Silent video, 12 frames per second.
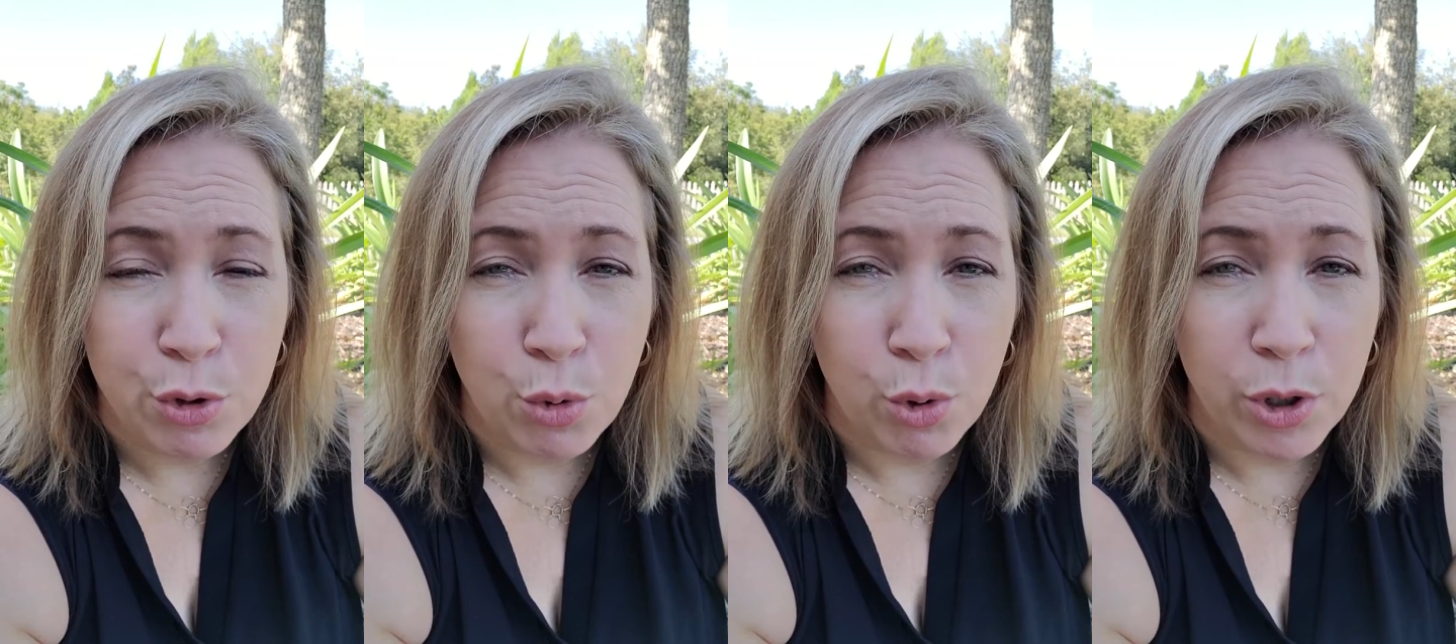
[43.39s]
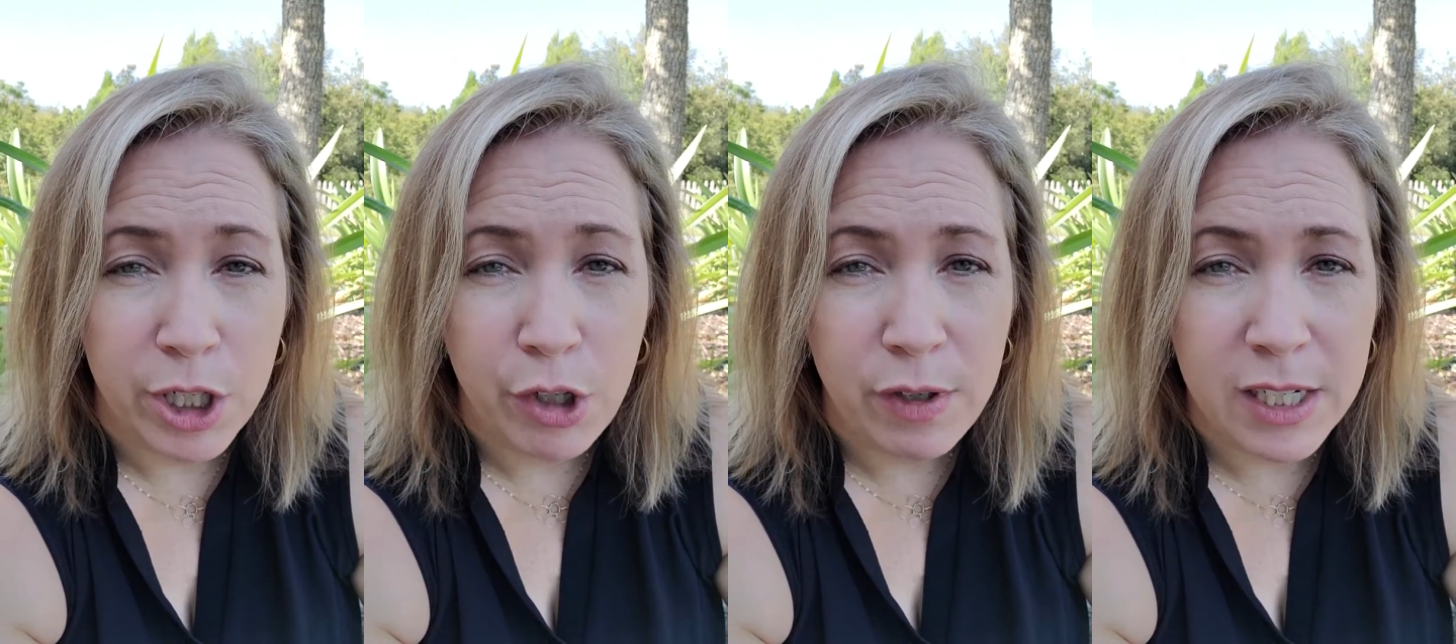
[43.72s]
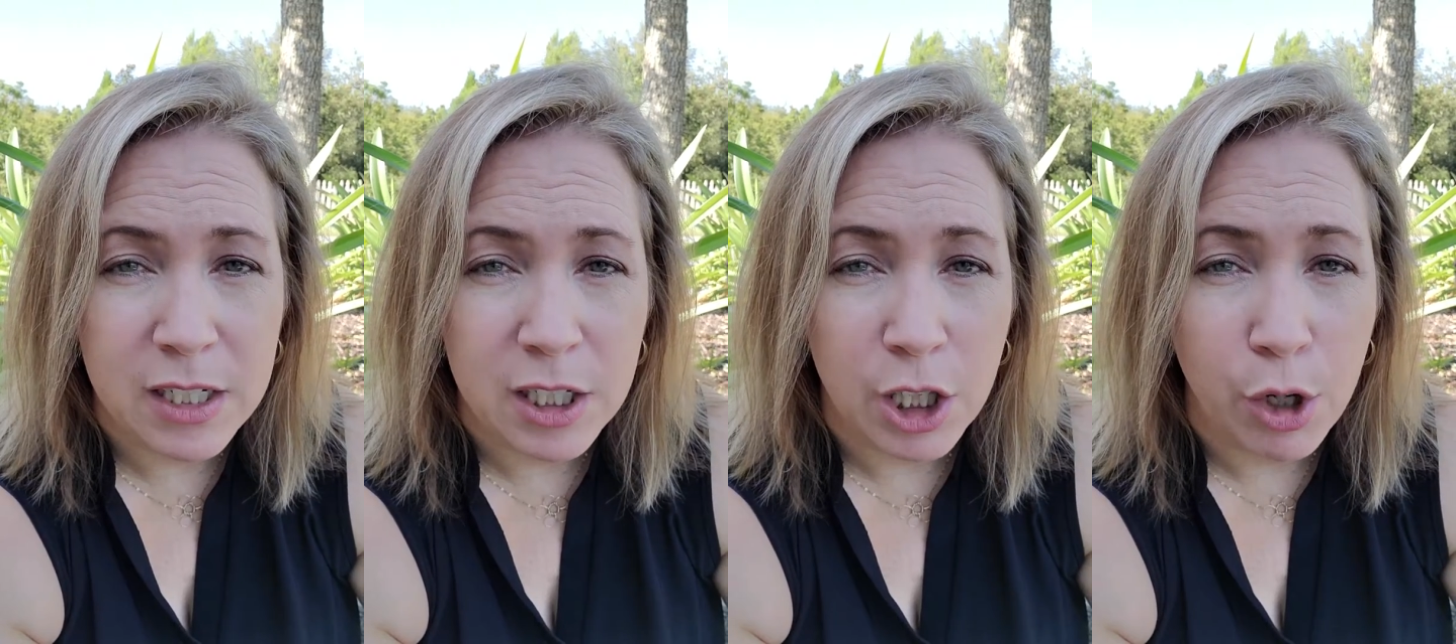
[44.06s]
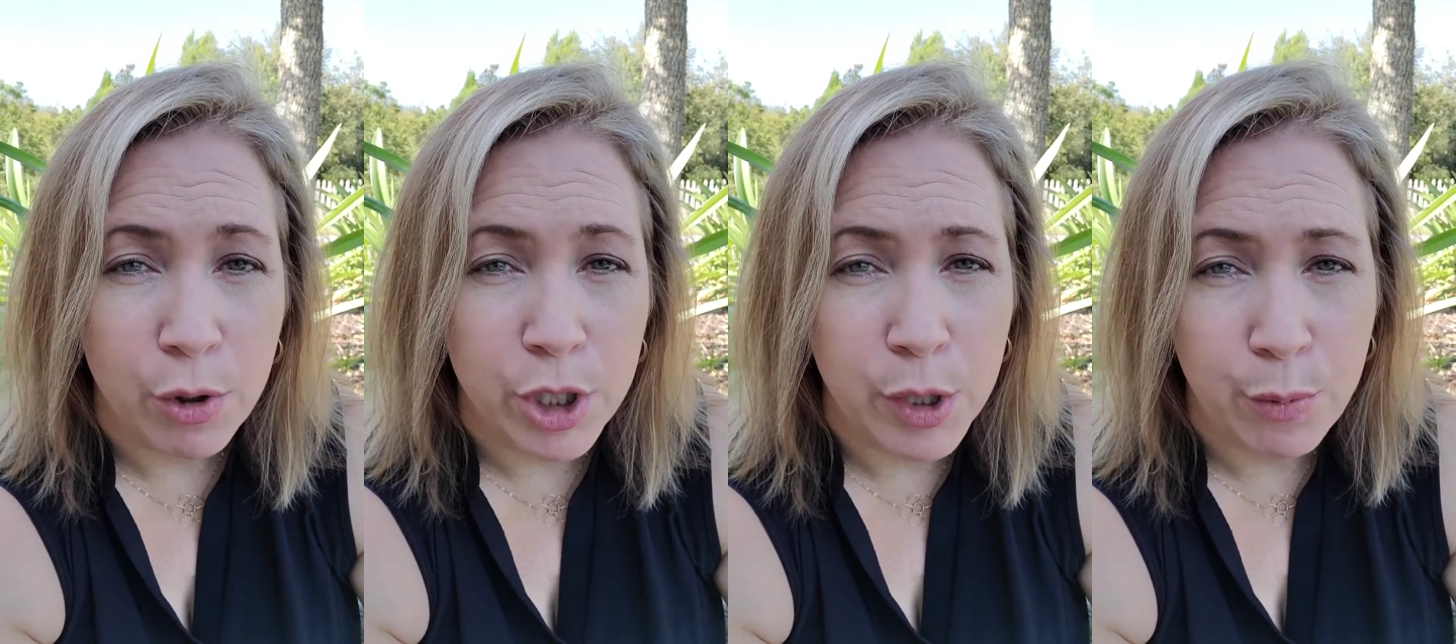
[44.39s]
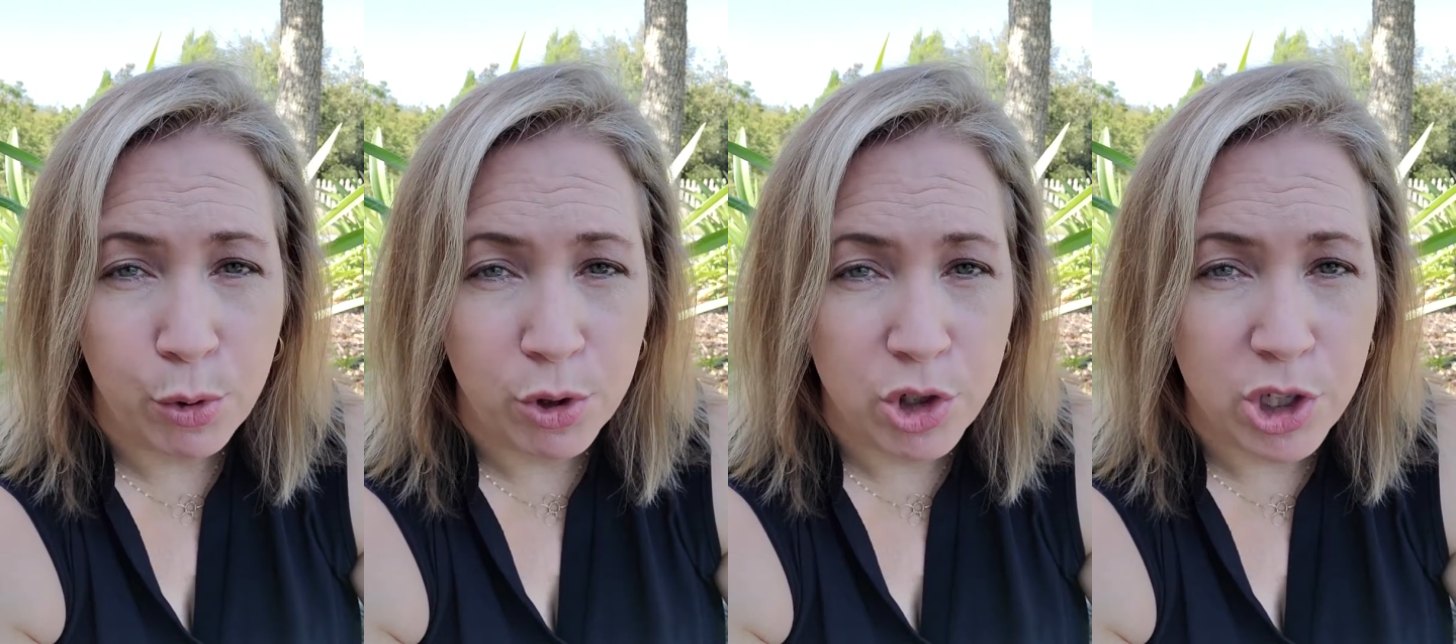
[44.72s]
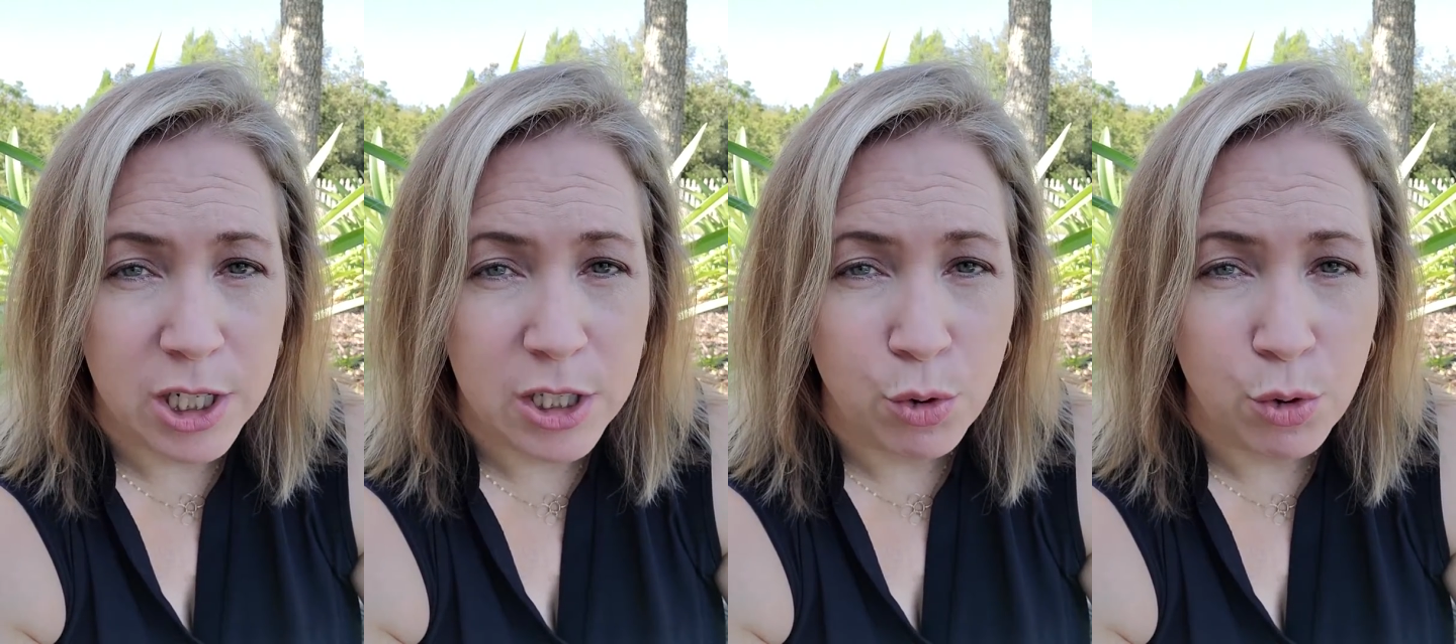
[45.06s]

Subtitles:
or you need to lower your portions,